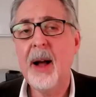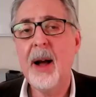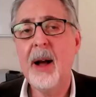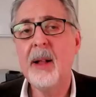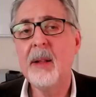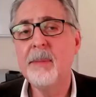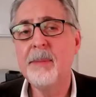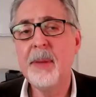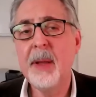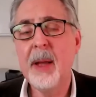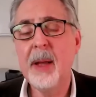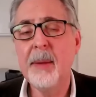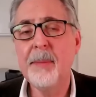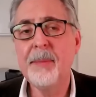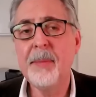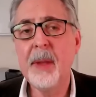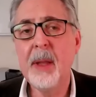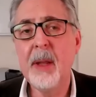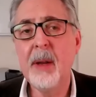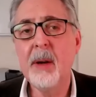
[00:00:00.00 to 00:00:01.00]
I'll bet
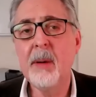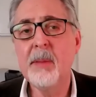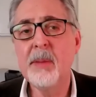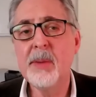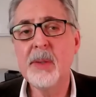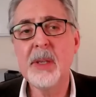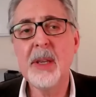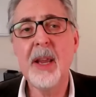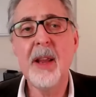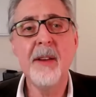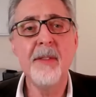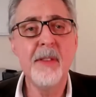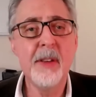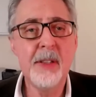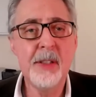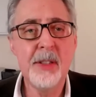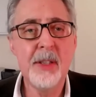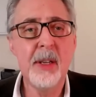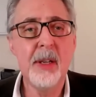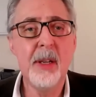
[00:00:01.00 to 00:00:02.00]
in almost every
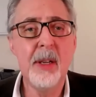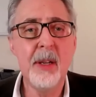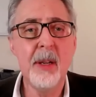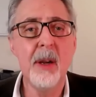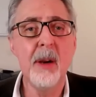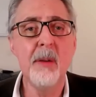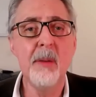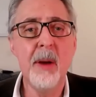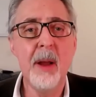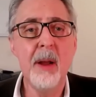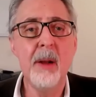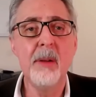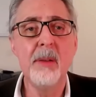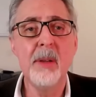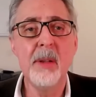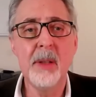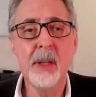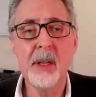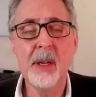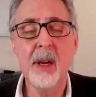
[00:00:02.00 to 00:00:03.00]
city
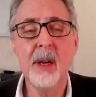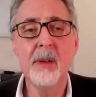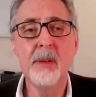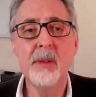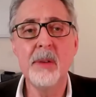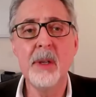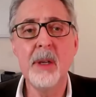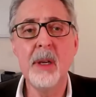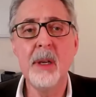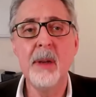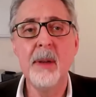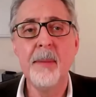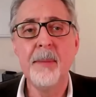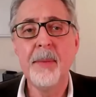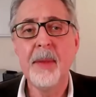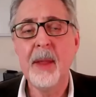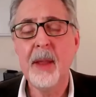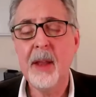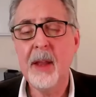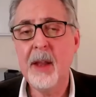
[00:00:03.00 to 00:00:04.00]
around the country,
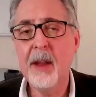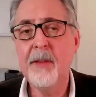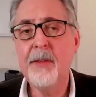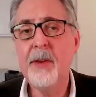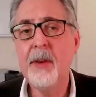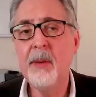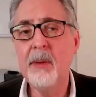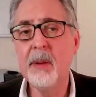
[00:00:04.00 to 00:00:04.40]
if you